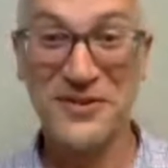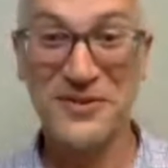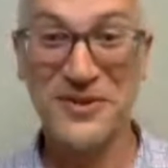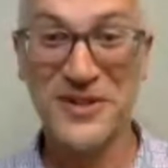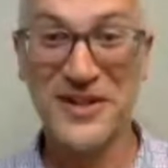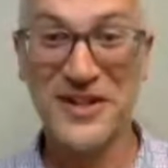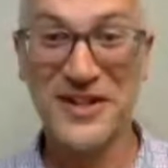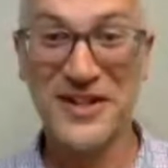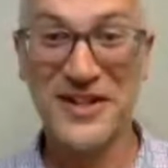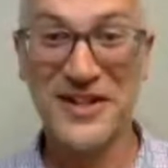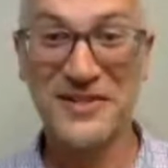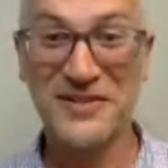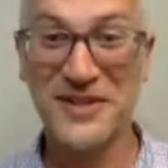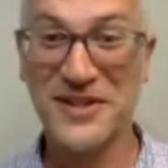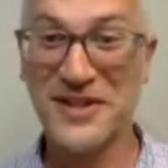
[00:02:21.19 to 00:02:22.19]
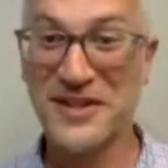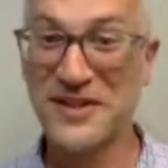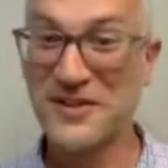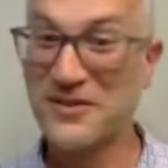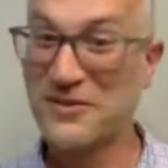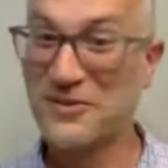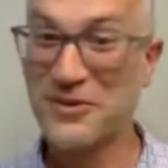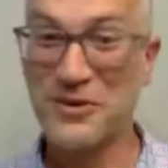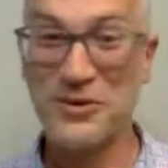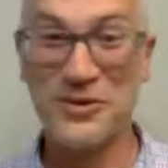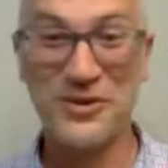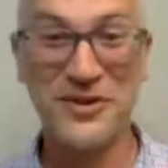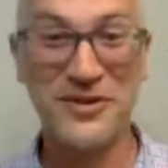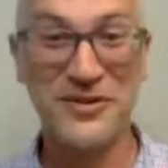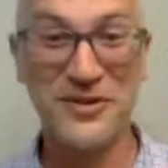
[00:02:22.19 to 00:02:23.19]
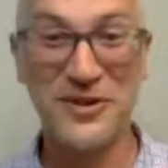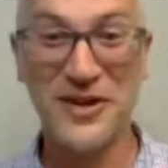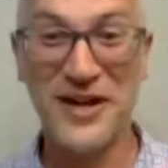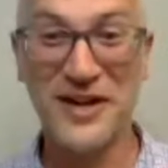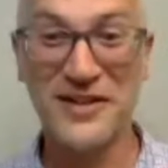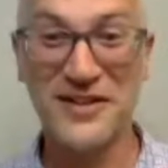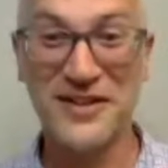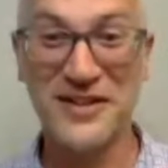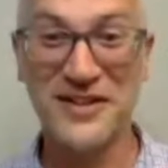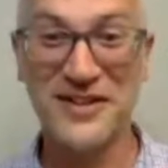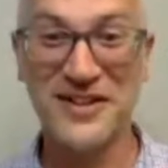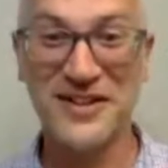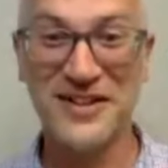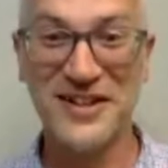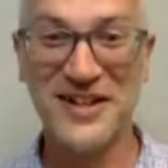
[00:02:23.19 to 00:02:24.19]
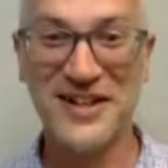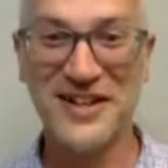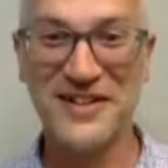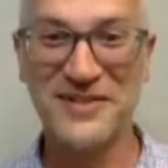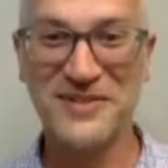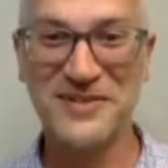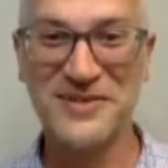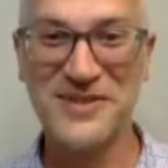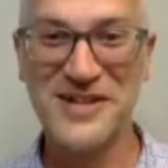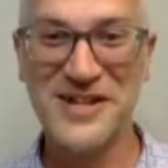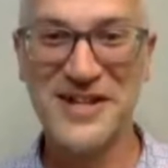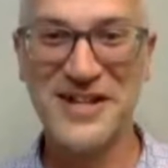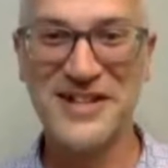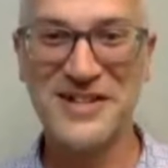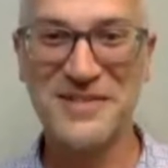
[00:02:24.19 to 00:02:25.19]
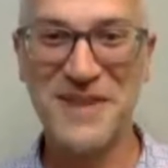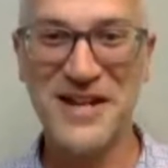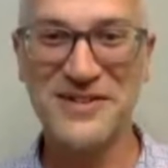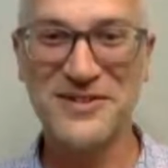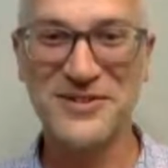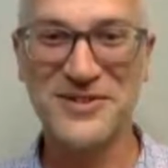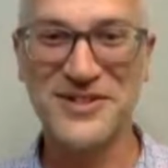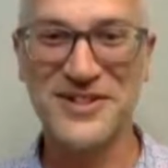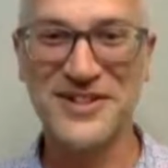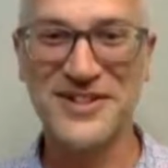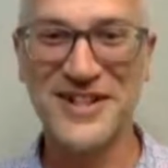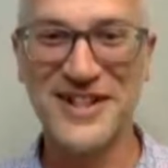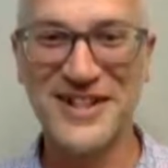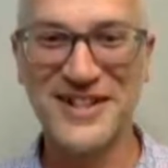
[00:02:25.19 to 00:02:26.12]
we're gonna throw you out there and get some answers and